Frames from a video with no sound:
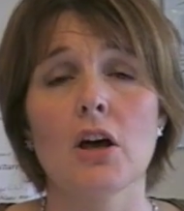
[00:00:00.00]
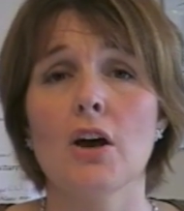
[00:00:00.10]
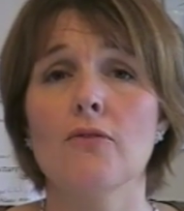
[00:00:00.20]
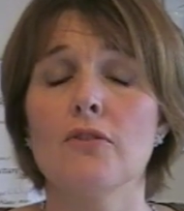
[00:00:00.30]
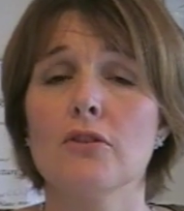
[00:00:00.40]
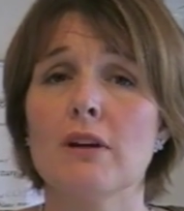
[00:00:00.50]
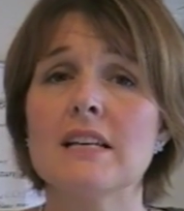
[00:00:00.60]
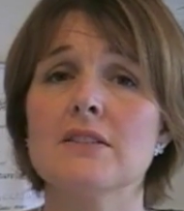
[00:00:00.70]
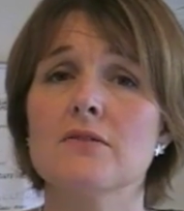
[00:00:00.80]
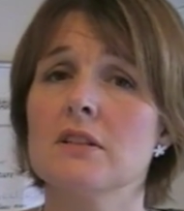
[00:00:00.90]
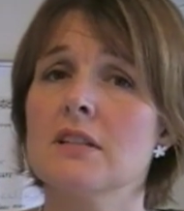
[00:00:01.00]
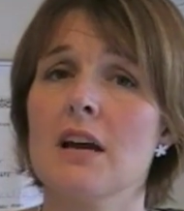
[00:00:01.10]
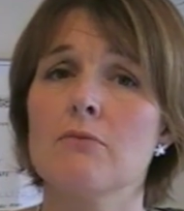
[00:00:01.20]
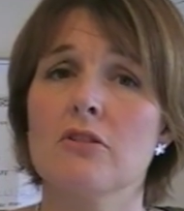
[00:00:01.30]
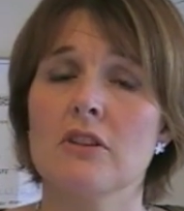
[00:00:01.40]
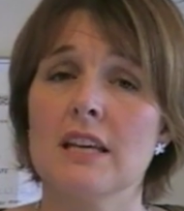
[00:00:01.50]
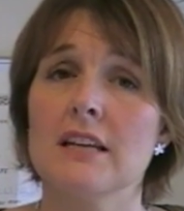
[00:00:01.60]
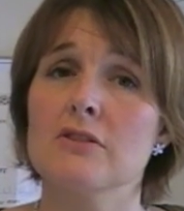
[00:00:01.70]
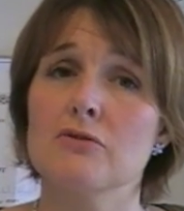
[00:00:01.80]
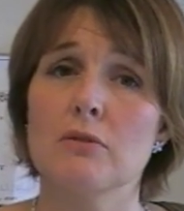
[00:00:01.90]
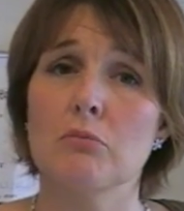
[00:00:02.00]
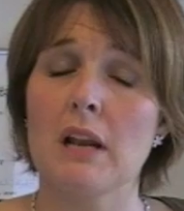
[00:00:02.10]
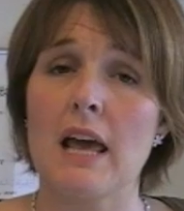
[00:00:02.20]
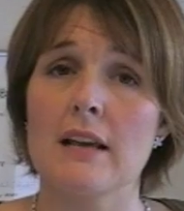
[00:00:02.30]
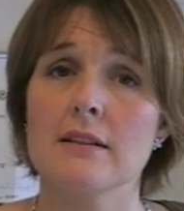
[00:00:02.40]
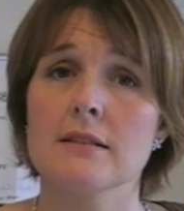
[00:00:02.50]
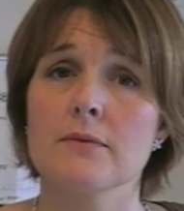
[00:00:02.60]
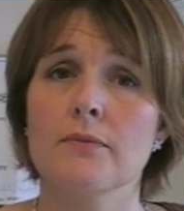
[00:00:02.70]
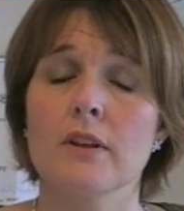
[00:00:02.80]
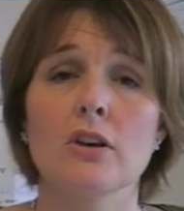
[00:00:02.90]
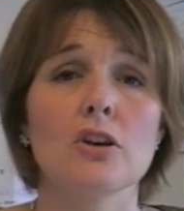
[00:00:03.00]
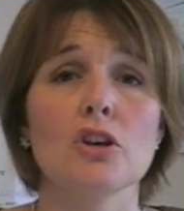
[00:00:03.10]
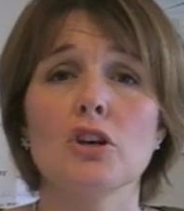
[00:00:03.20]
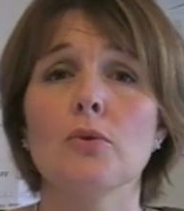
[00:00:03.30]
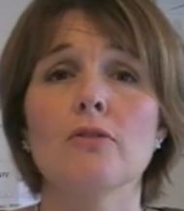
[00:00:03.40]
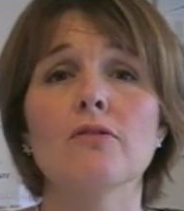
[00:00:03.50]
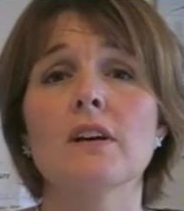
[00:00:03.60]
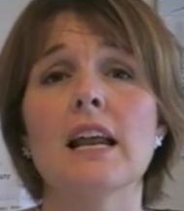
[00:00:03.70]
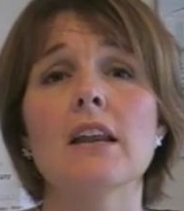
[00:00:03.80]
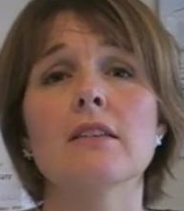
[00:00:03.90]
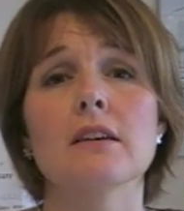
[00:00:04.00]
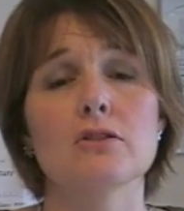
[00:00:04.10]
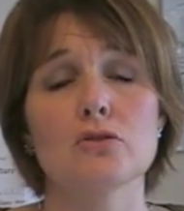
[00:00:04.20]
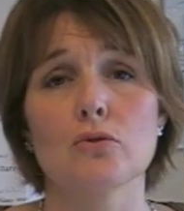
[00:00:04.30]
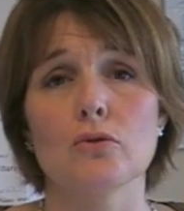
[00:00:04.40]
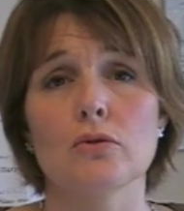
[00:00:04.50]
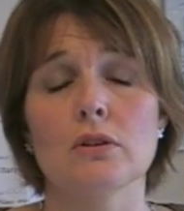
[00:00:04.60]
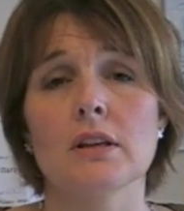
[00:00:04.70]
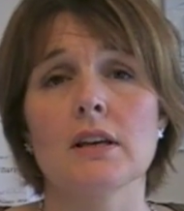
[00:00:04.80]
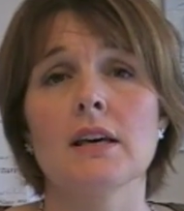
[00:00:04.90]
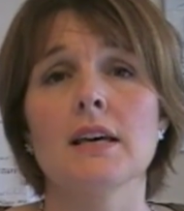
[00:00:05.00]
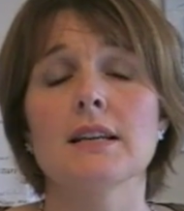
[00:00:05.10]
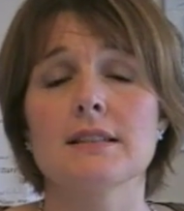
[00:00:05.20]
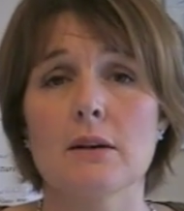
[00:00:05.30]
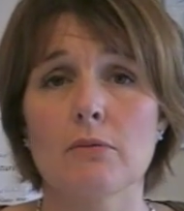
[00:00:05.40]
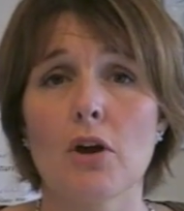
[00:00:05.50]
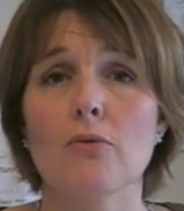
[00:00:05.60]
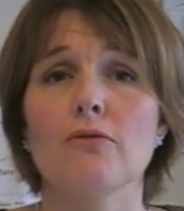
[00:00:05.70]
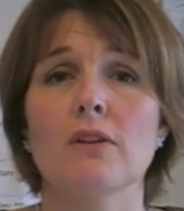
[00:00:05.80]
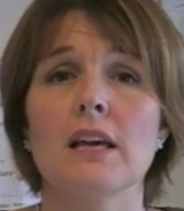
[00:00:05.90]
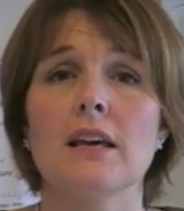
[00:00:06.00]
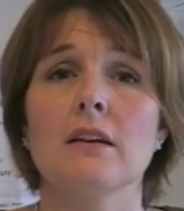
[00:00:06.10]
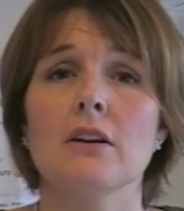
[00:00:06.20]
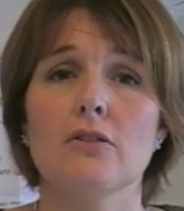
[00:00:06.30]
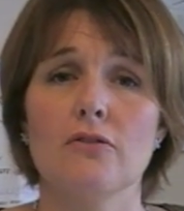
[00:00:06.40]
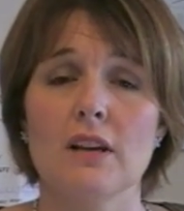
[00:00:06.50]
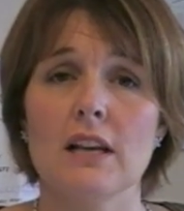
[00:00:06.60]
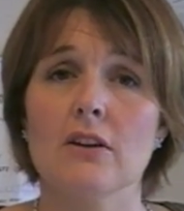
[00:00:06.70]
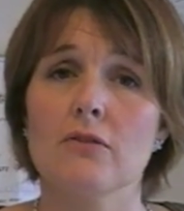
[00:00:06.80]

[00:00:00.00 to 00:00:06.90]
And for the rest of the time that the needles are in place, you won't feel anything at all, except hopefully a feeling